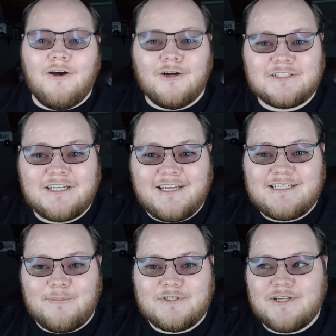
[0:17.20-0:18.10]
On
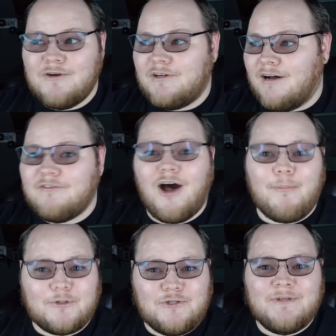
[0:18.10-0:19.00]
today's episode of
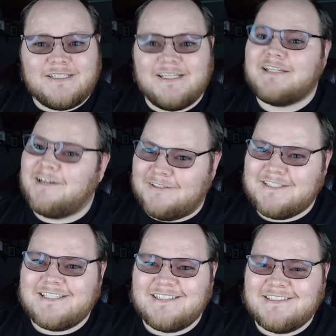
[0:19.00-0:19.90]
Opportunistic
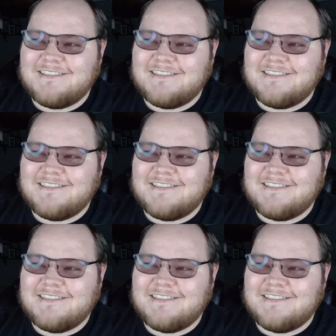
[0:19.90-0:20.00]
Cunts.